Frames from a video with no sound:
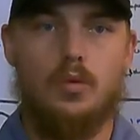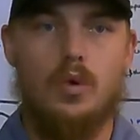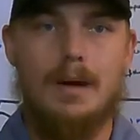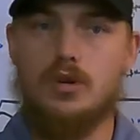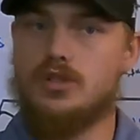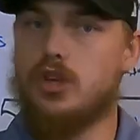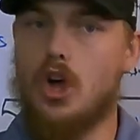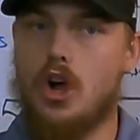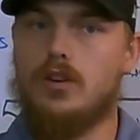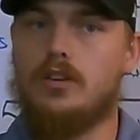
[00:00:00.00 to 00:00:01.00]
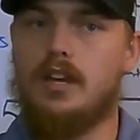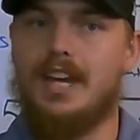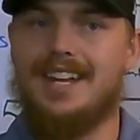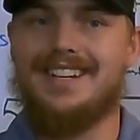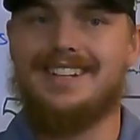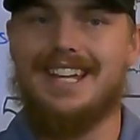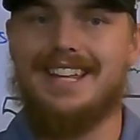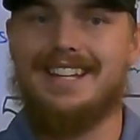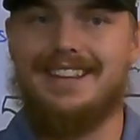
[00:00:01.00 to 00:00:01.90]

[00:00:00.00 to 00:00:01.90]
Weber's law and